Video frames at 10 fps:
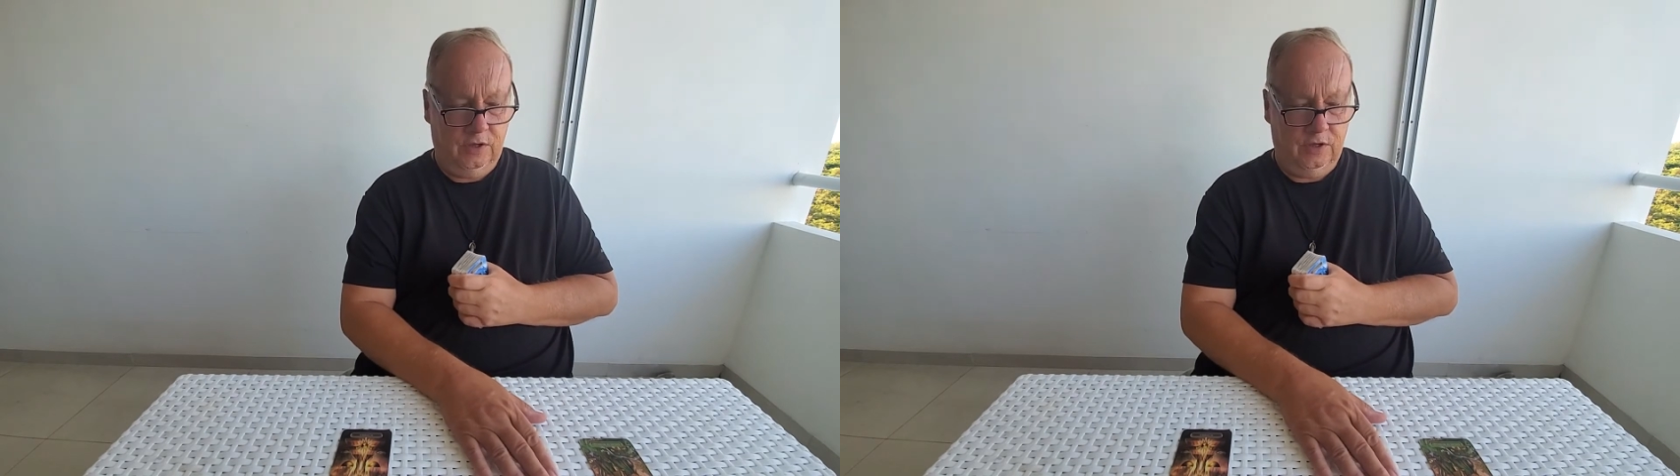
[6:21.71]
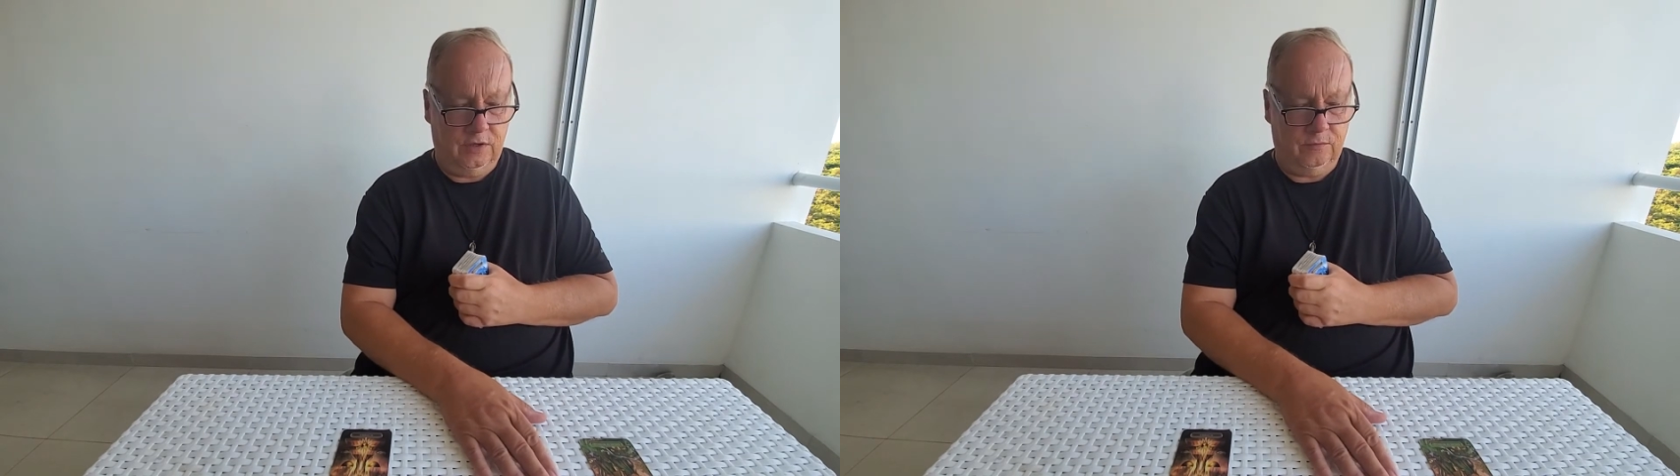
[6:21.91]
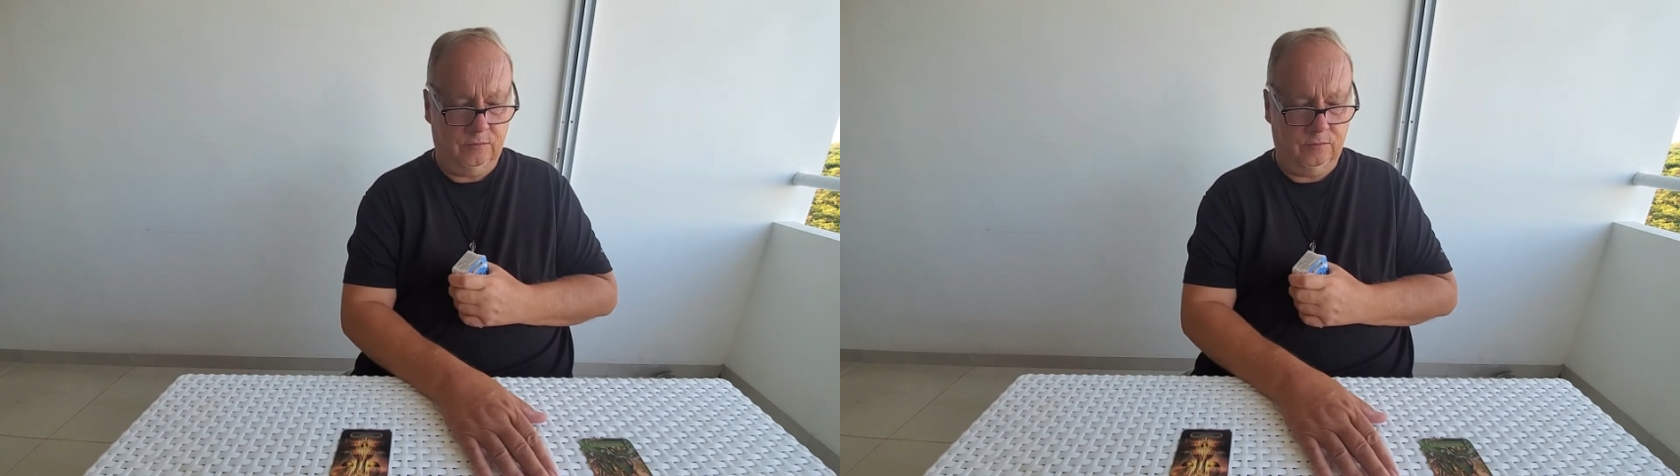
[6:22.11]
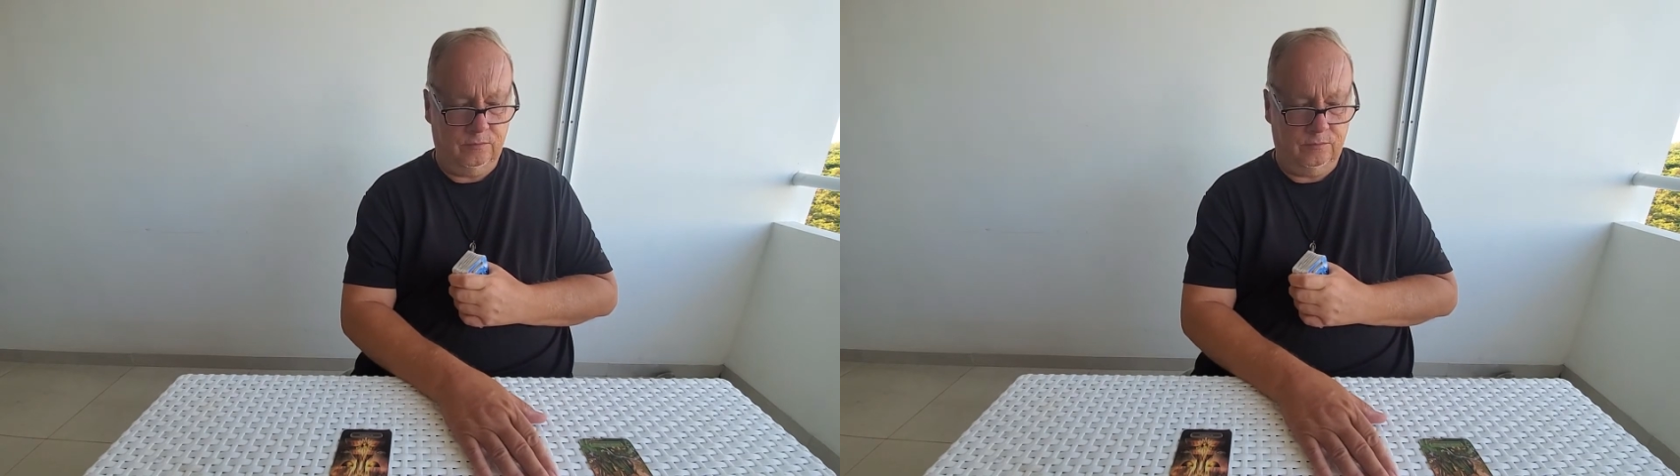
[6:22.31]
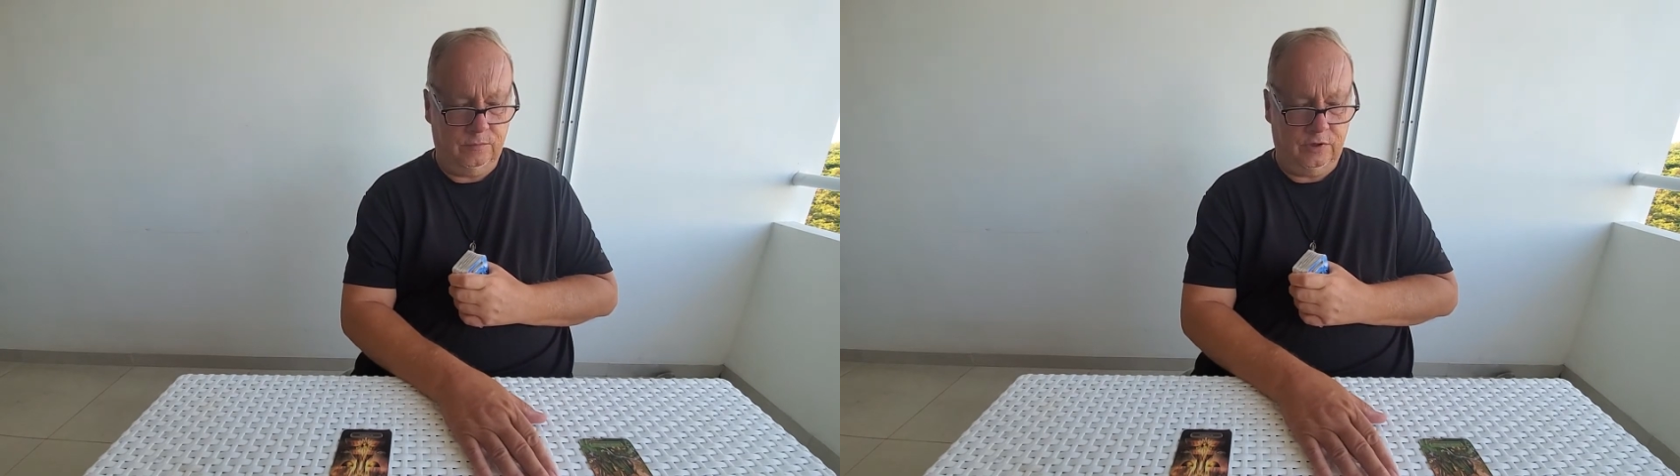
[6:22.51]
and
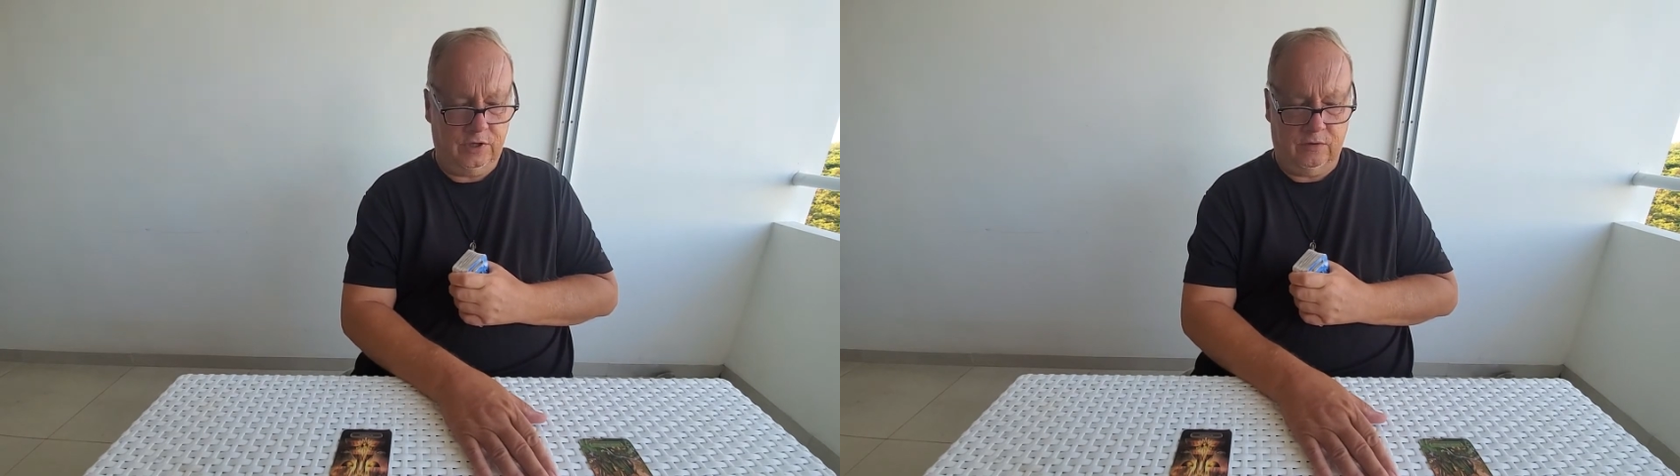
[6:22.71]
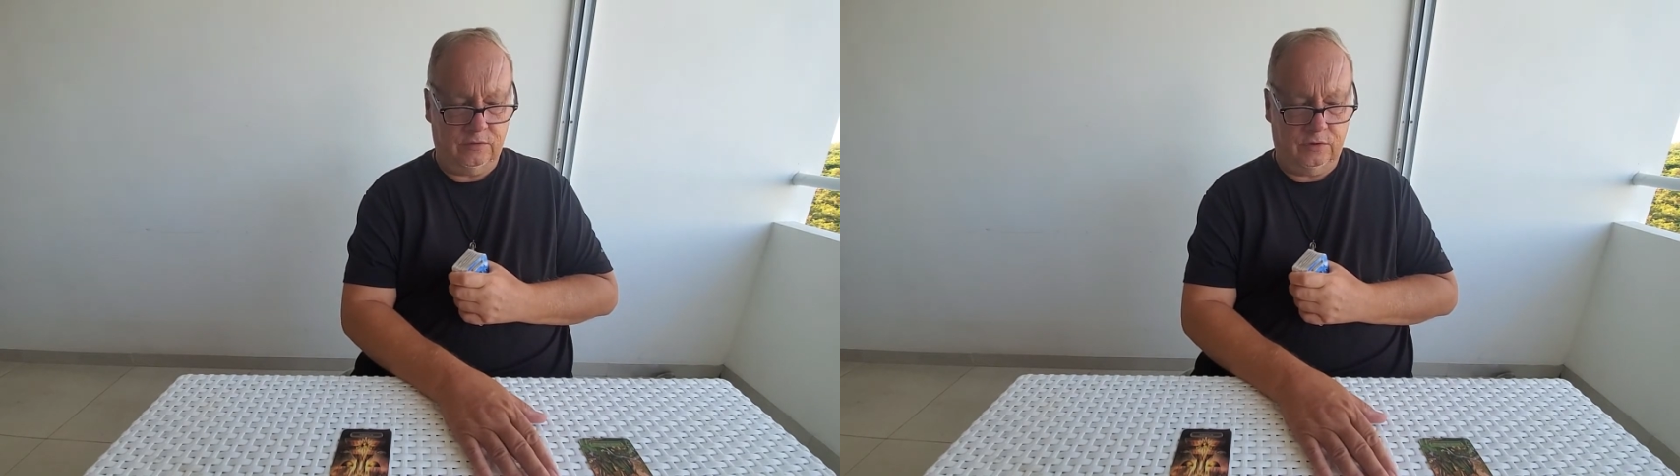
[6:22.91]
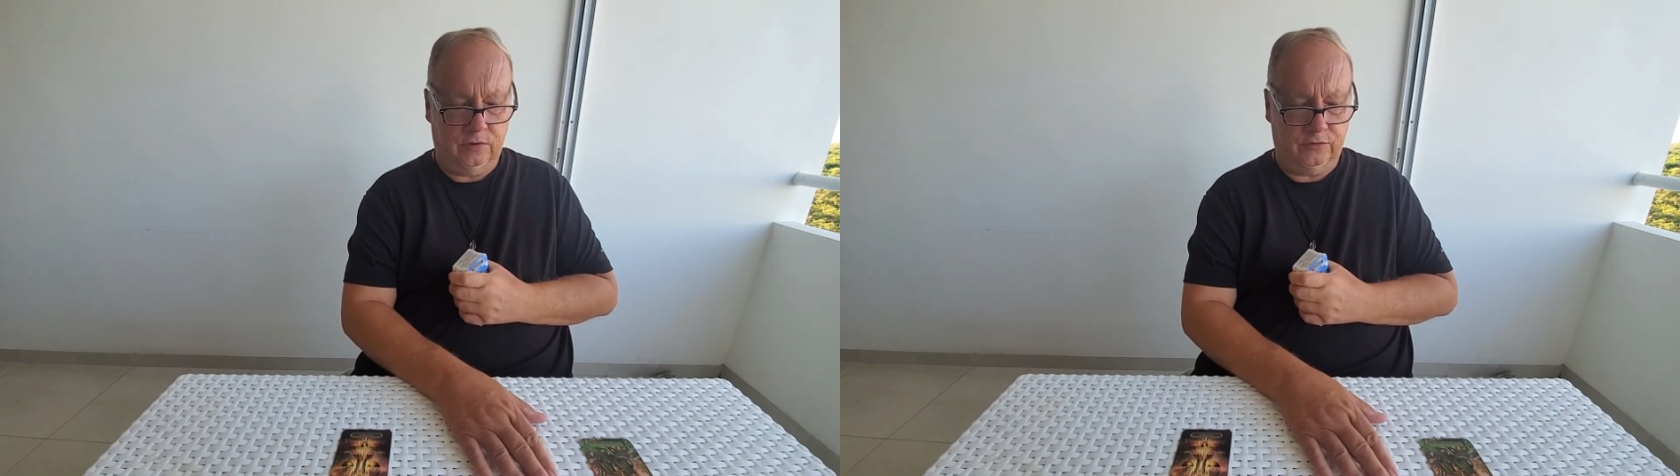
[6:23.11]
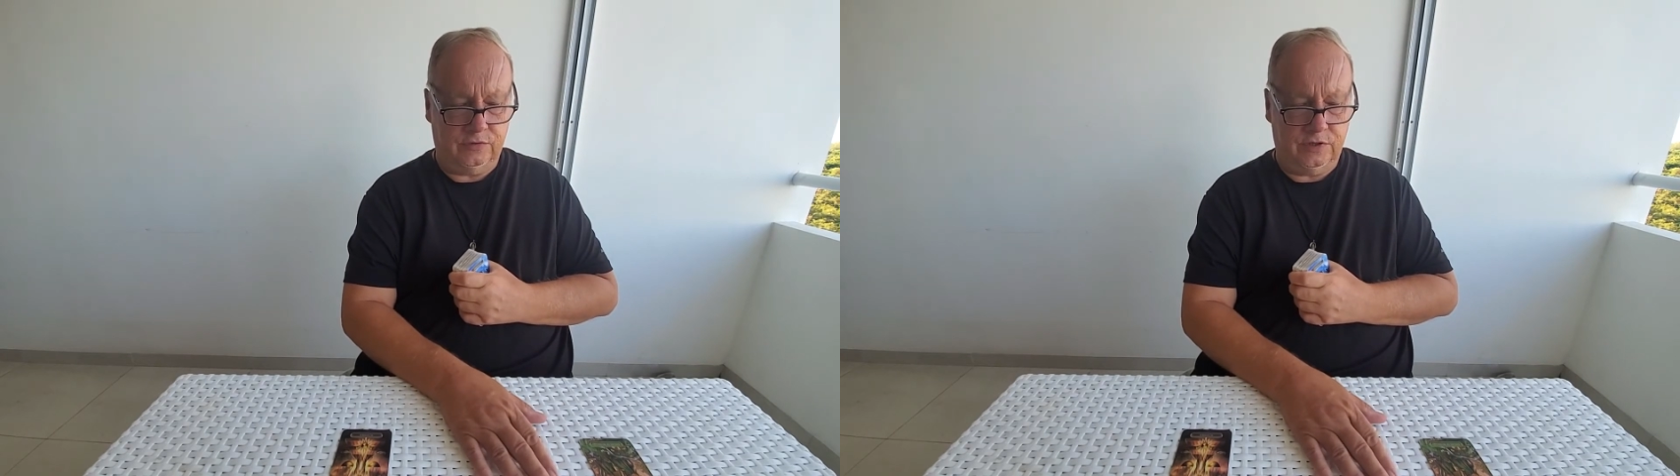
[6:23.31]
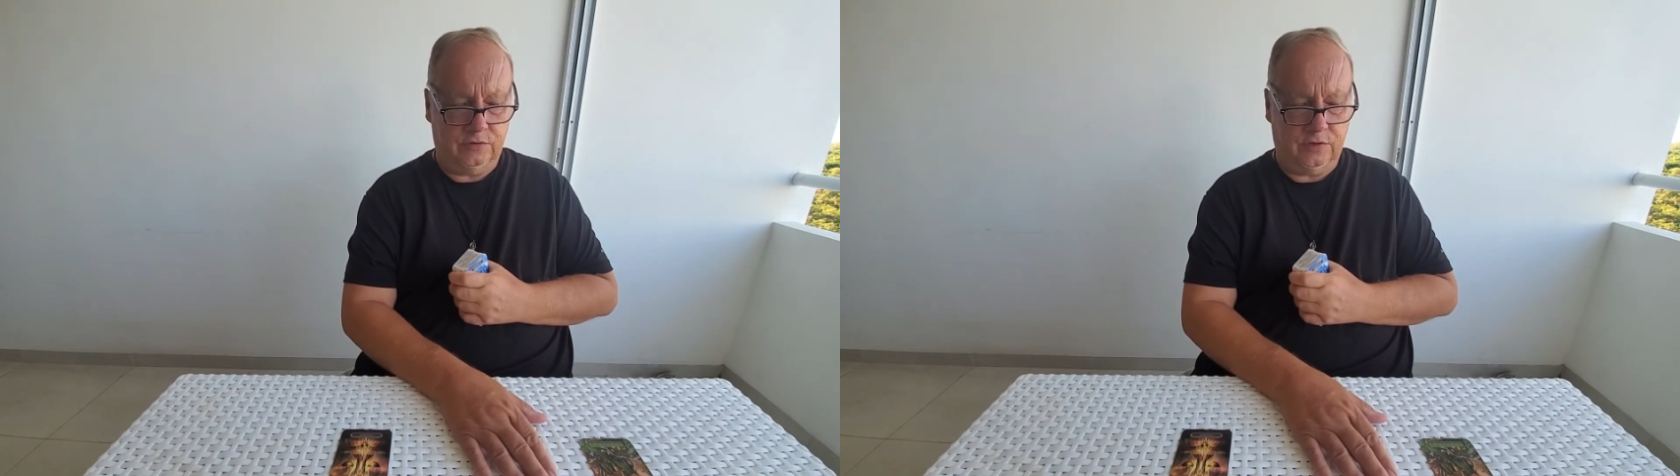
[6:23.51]
look at every little
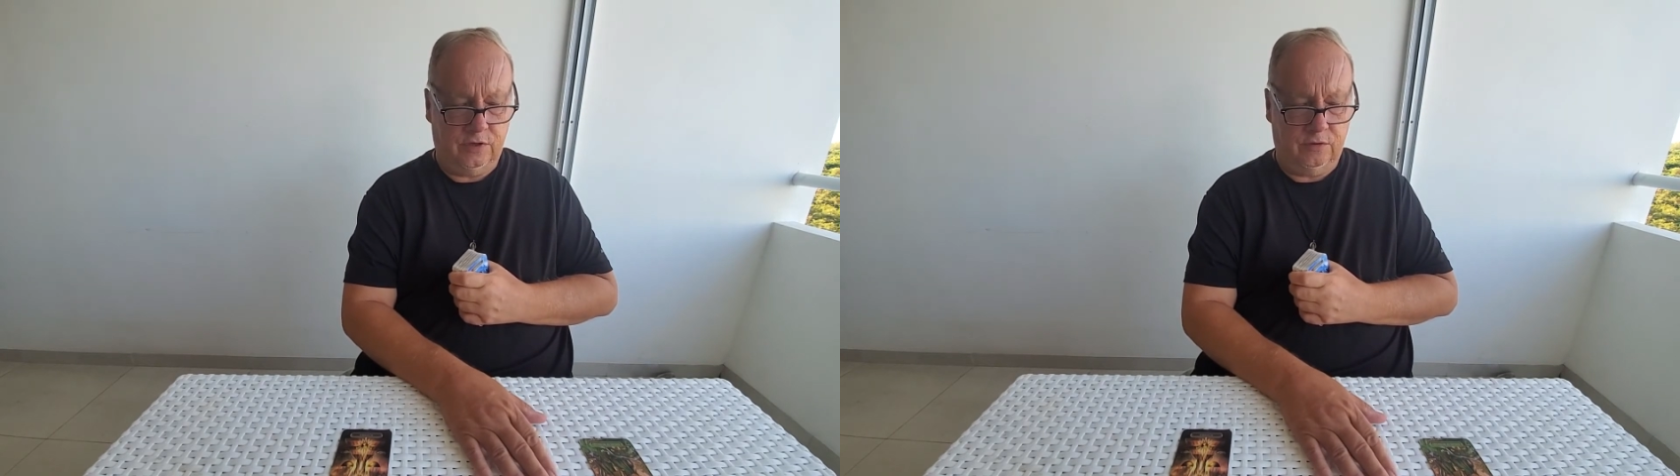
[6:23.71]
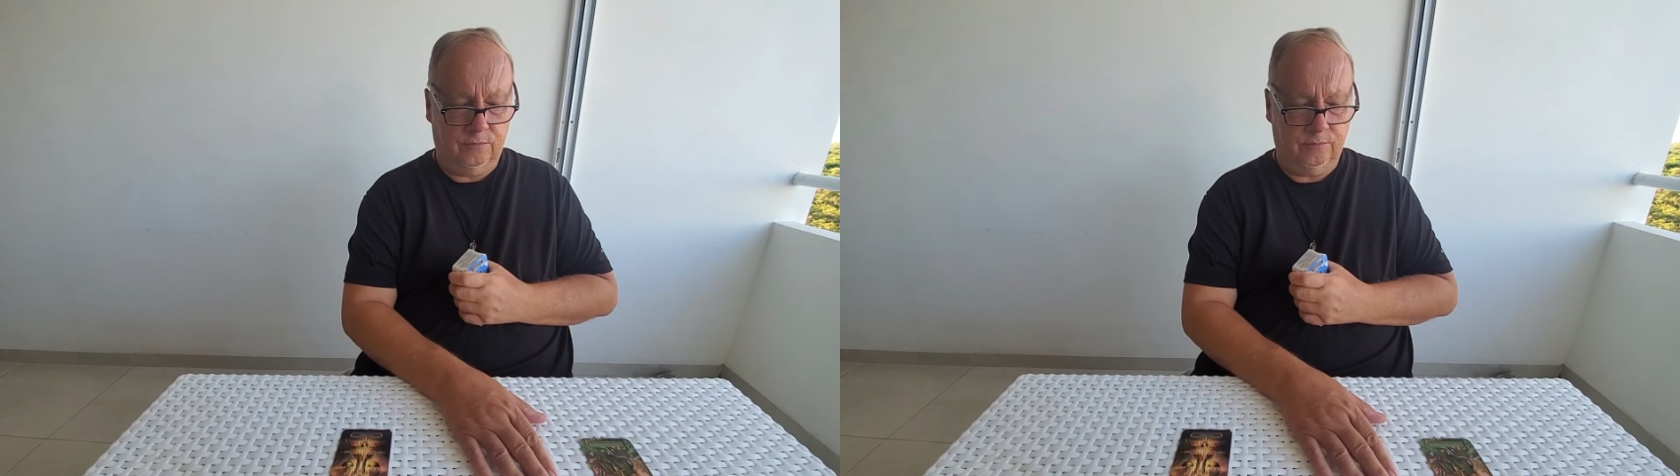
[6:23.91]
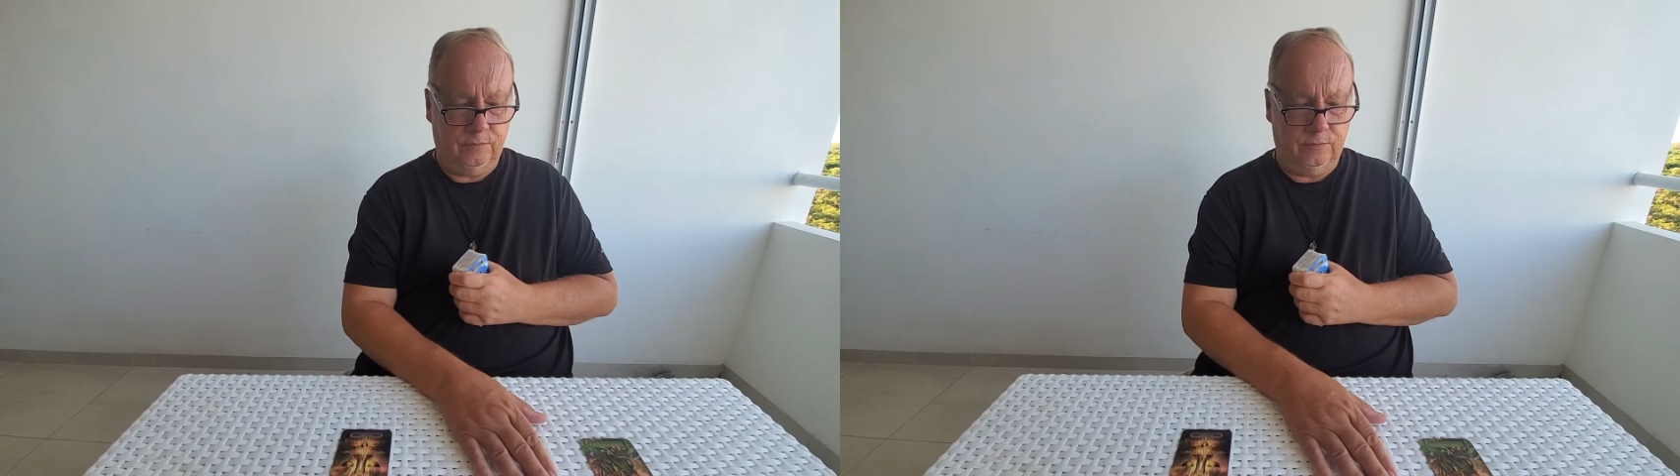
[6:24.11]
detail